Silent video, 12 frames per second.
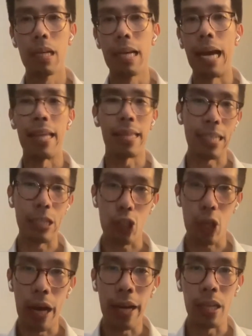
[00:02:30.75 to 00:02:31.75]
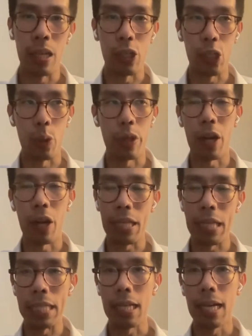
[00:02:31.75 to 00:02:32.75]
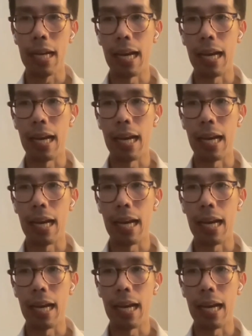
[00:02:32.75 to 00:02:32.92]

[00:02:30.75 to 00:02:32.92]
And I think in China, there are these